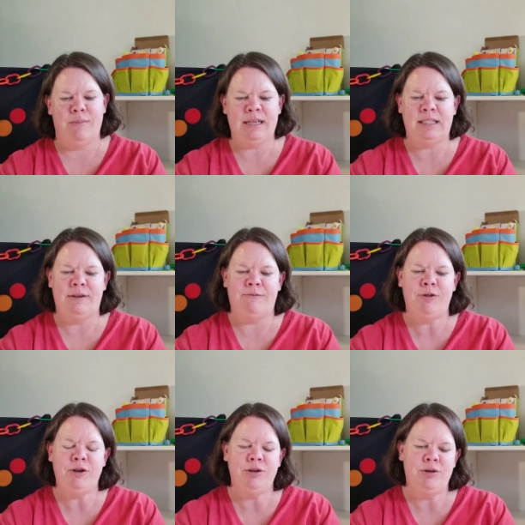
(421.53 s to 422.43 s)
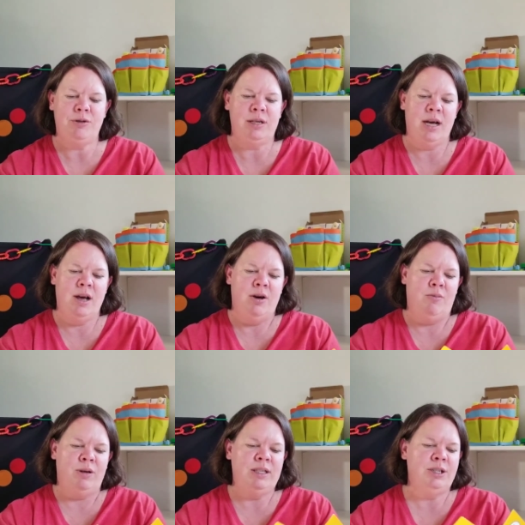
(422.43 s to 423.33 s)
messy food?
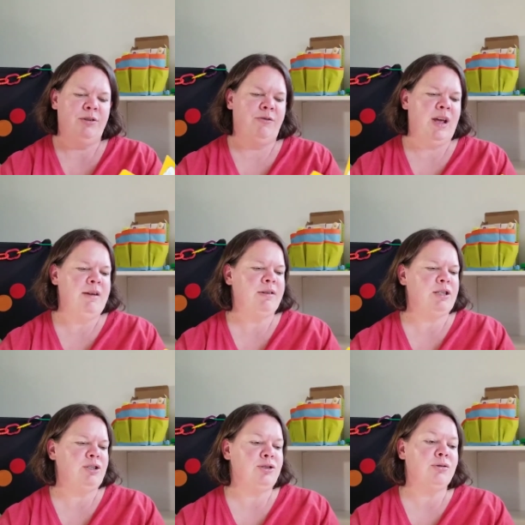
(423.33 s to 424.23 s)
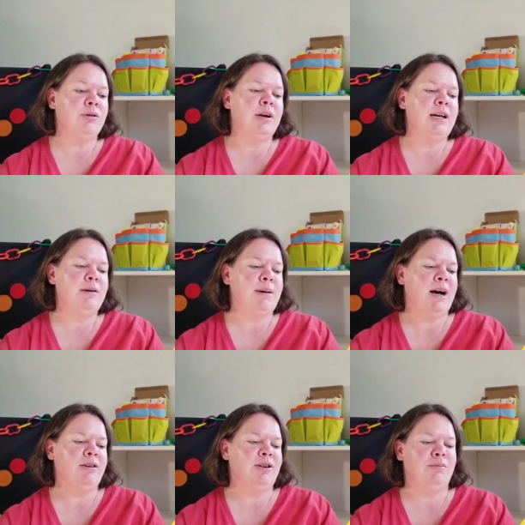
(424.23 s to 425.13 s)
What is your favorite story
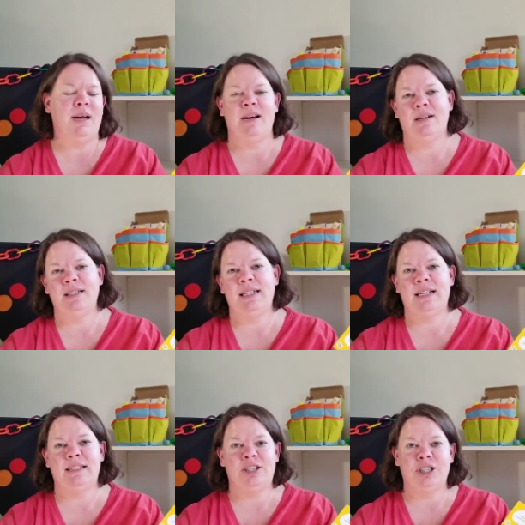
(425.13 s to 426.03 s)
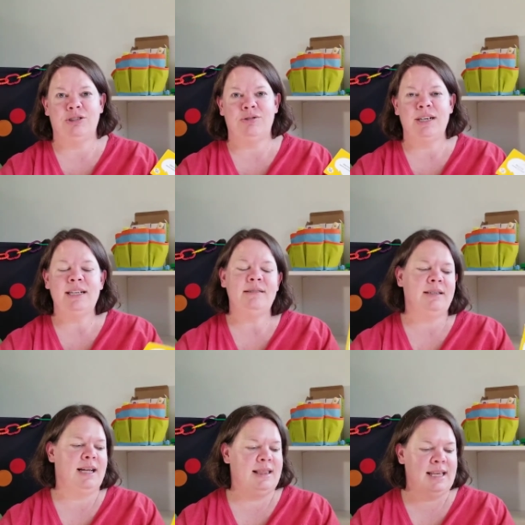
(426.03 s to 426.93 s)
about your parents as children?
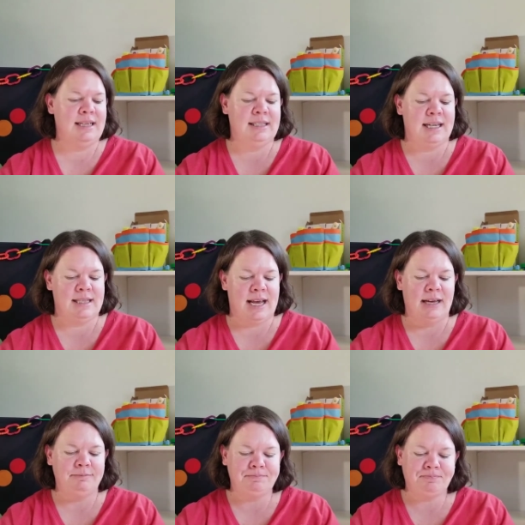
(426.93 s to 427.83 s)
And things like that.